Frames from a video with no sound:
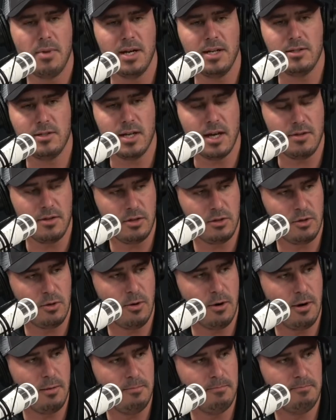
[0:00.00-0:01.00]
But he's done the
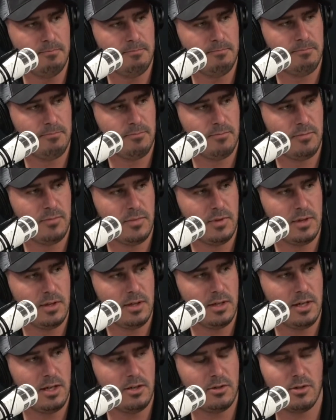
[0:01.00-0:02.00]
tour.
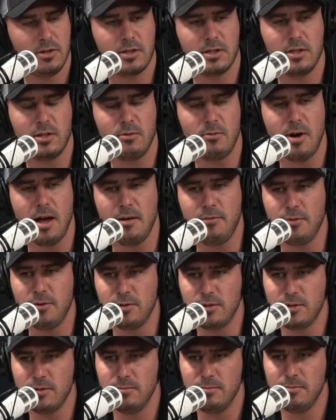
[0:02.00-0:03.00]
He's looked at the
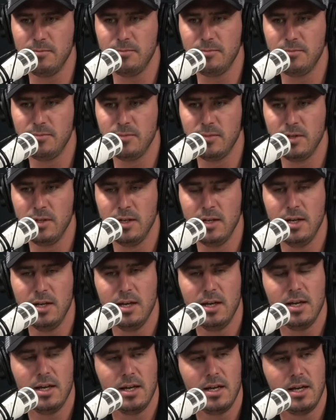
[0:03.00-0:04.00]
rifles.
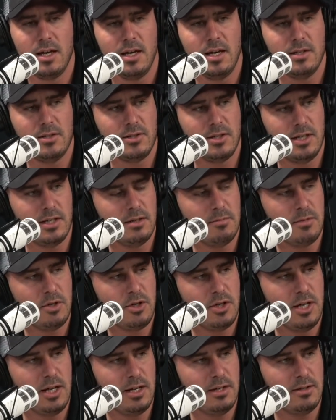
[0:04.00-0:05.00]
He's seen the
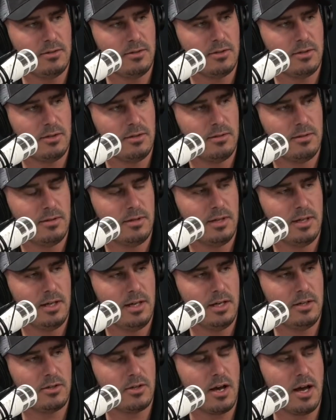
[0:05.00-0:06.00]
machines.
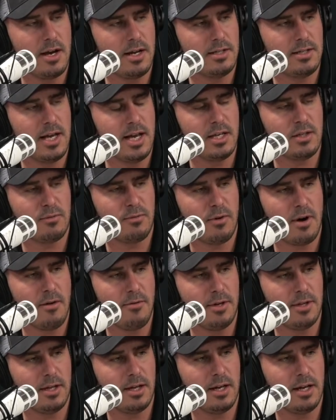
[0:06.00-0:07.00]
He's gotten a taste for
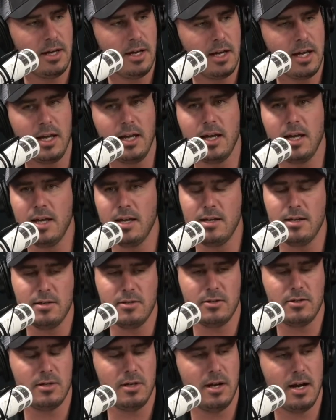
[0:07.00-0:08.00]
everything. He
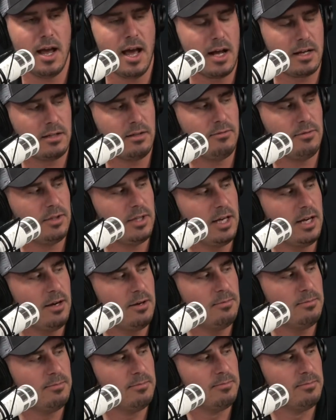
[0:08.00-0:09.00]
is an active
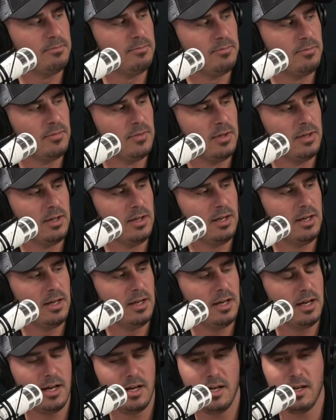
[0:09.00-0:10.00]
Leo,
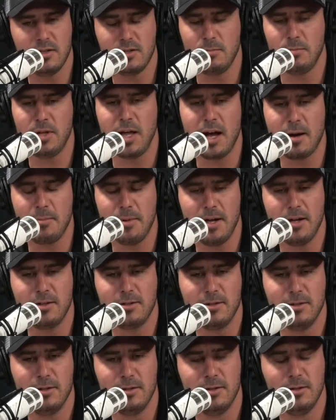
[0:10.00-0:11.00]
and he is a black
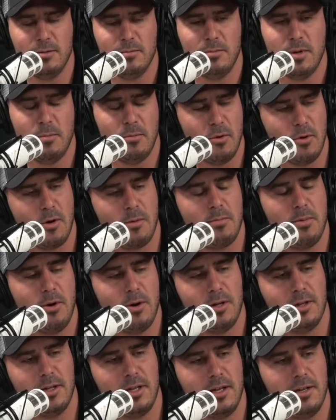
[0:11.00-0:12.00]
belt. But more
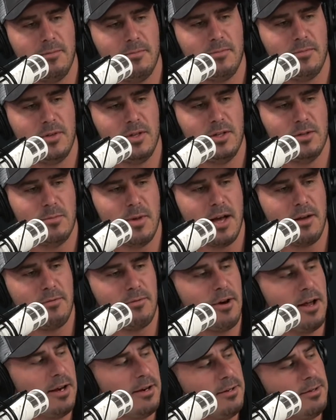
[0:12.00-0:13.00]
importantly, he's my
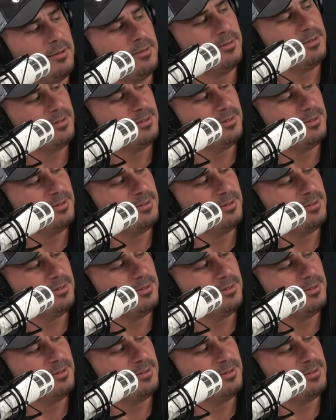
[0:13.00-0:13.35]
friend.